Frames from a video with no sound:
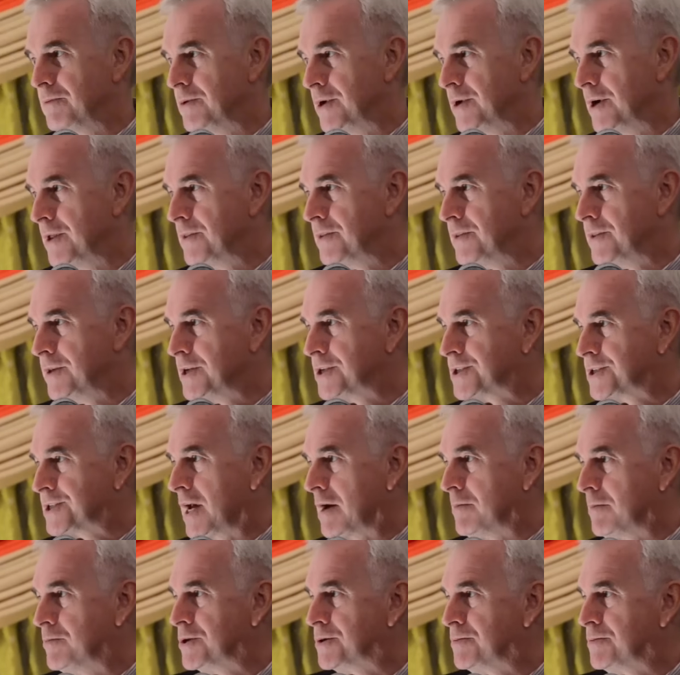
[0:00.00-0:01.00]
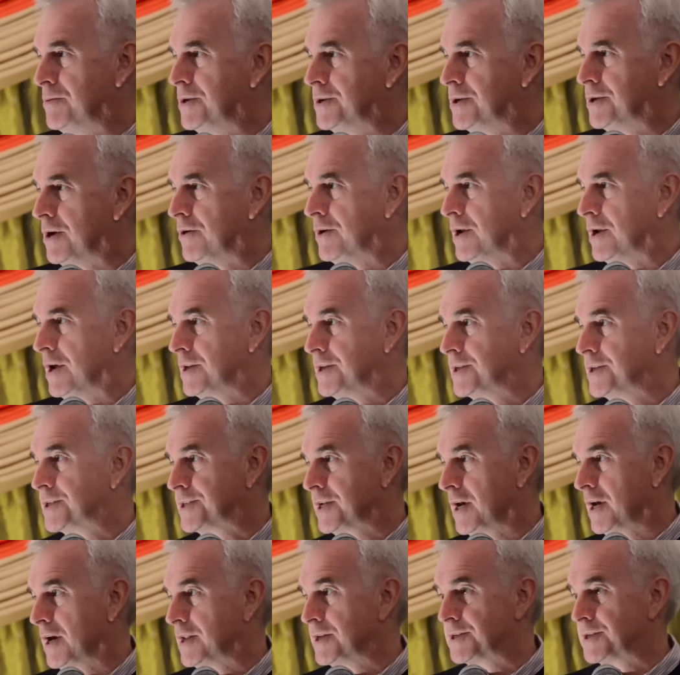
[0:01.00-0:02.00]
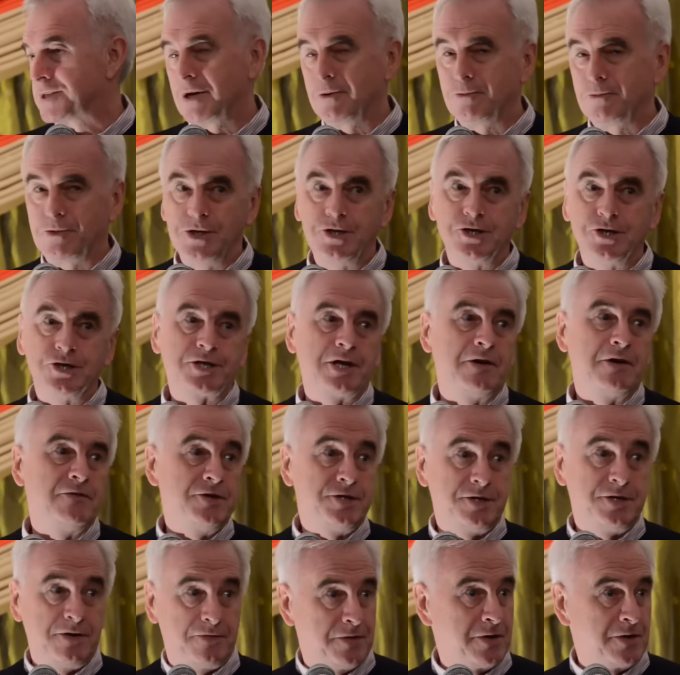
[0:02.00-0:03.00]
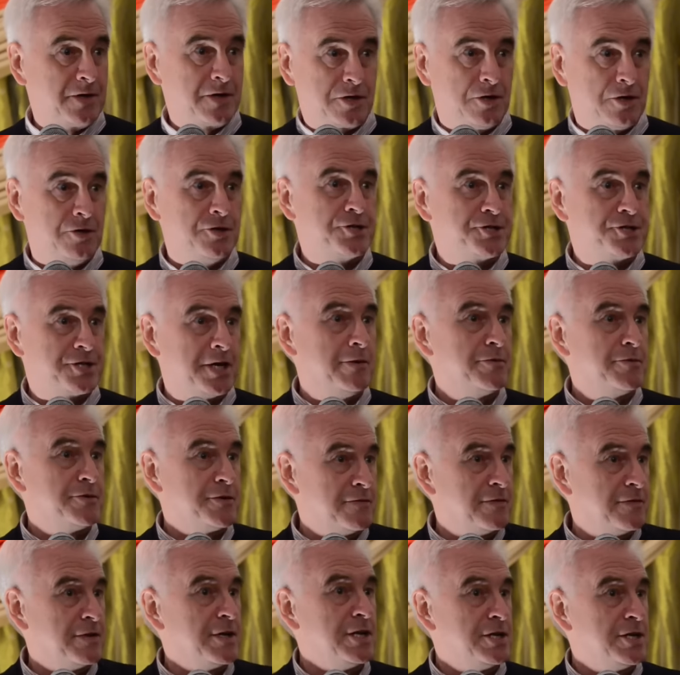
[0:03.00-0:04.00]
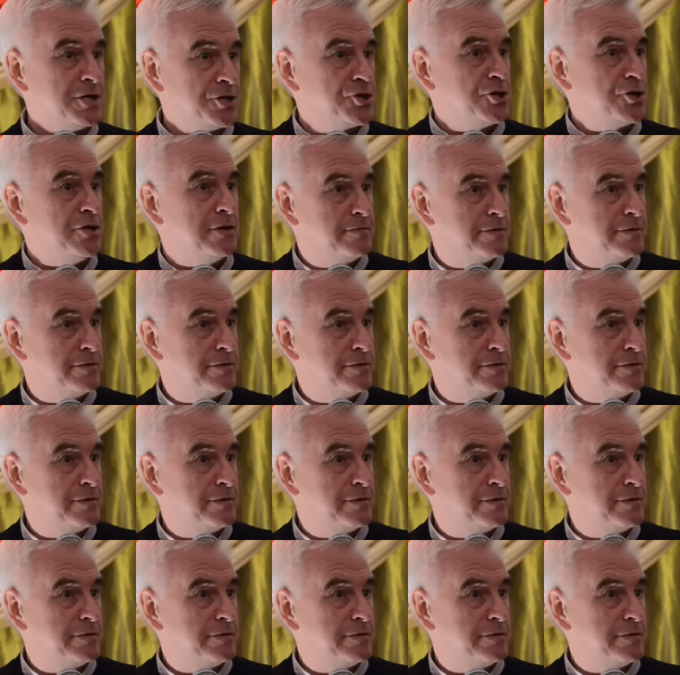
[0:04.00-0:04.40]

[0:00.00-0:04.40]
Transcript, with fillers: what the establishment don't understand is that we just have a different concept of leadership.